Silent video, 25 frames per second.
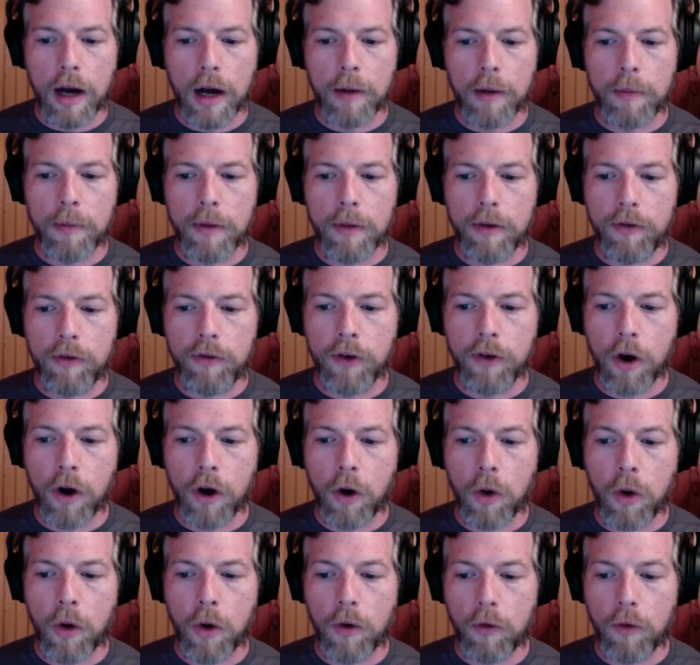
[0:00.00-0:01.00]

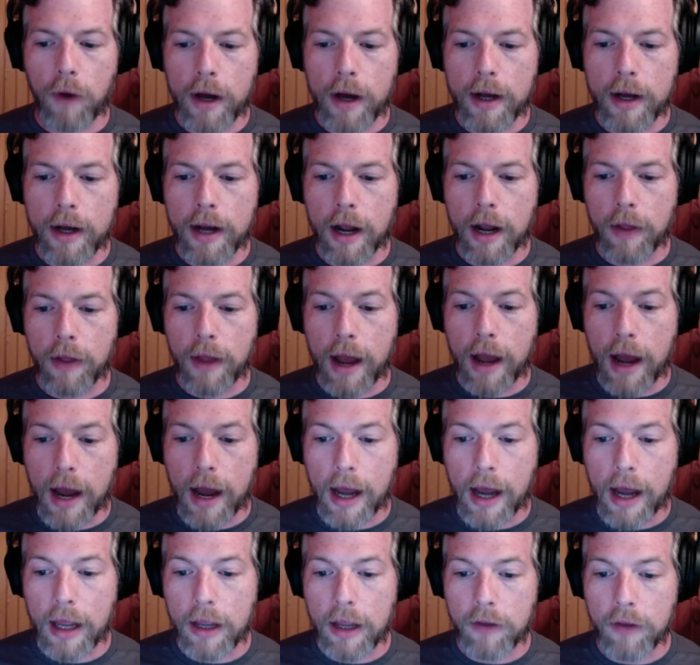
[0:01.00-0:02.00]
So right now, the
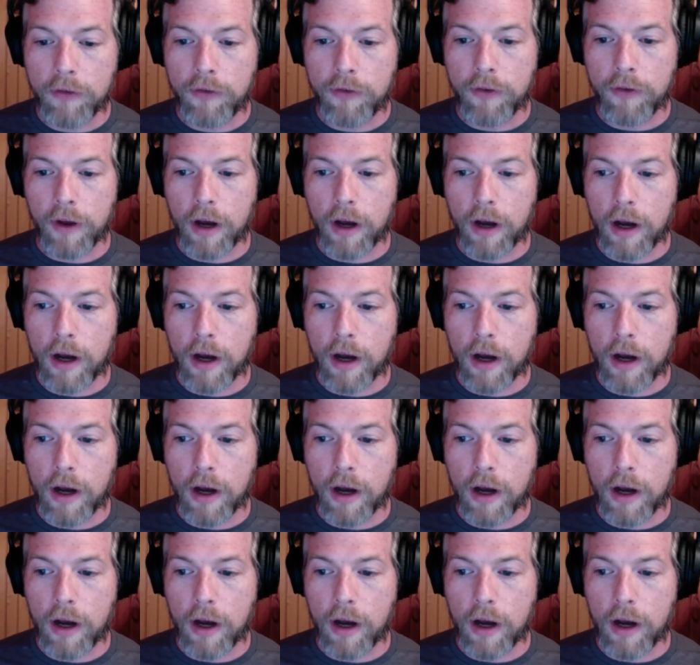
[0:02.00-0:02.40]
highest